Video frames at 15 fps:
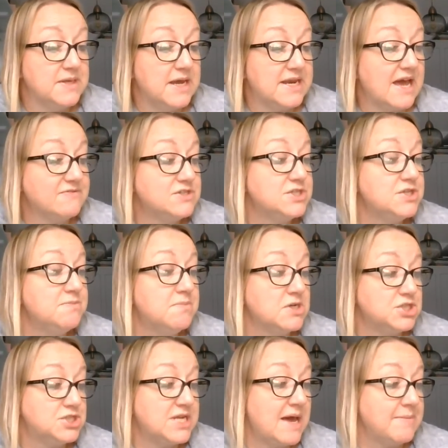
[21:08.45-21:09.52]
and have to do
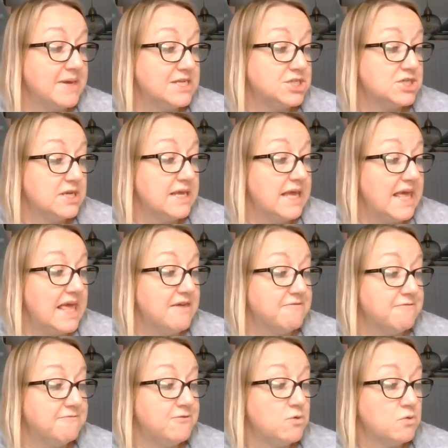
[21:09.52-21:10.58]
much damage if
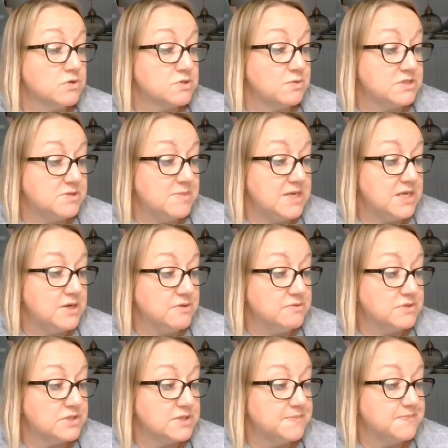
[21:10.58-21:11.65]
force were to be
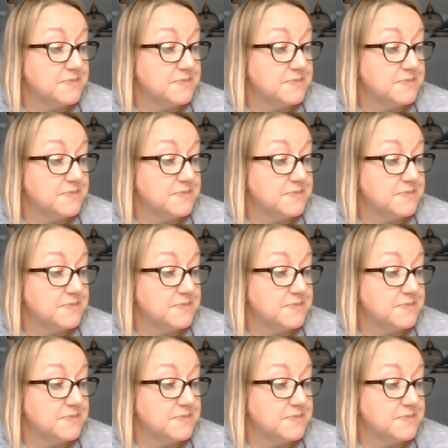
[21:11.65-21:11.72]
used,